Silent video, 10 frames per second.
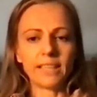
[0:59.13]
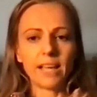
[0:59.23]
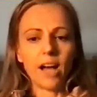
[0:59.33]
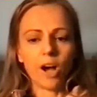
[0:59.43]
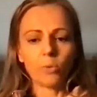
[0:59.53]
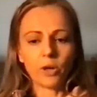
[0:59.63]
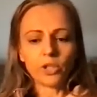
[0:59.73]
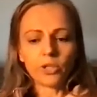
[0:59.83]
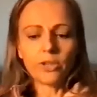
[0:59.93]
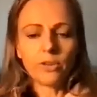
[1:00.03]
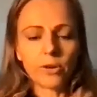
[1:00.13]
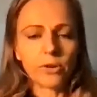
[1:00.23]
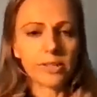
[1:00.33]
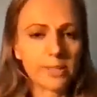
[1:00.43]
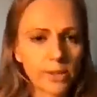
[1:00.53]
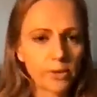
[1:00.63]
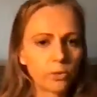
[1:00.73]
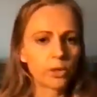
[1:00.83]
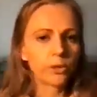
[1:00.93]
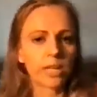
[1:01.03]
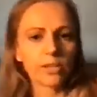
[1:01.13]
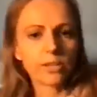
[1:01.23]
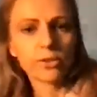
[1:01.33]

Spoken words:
I want you to notice. So what I'll get you to